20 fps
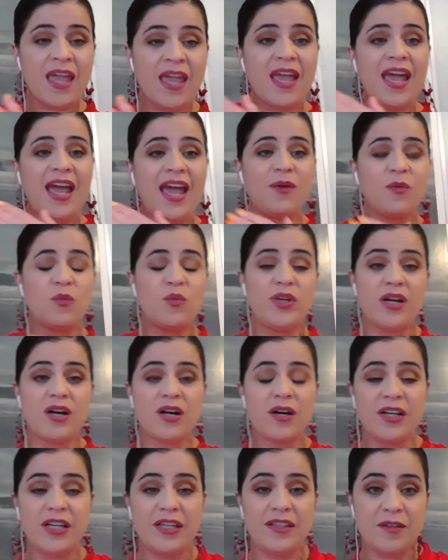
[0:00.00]
And we are
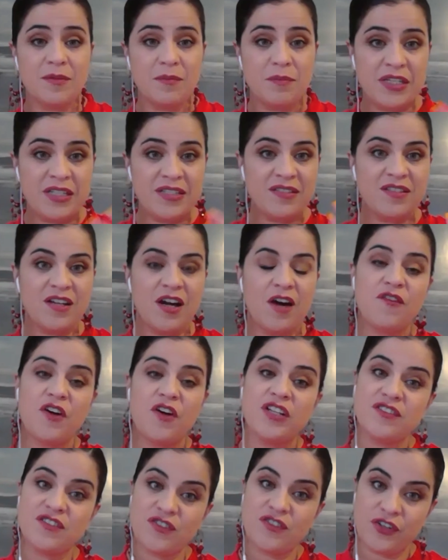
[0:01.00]
in the midst of
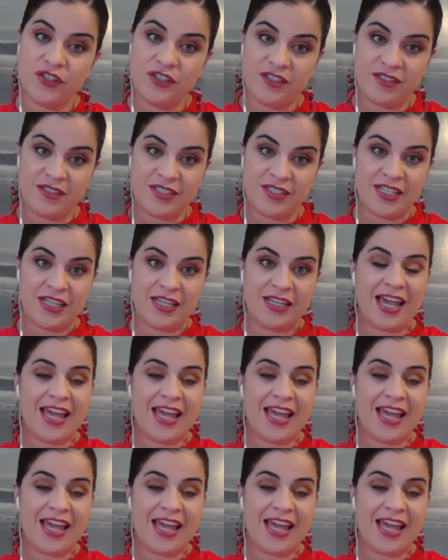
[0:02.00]
uncertainty.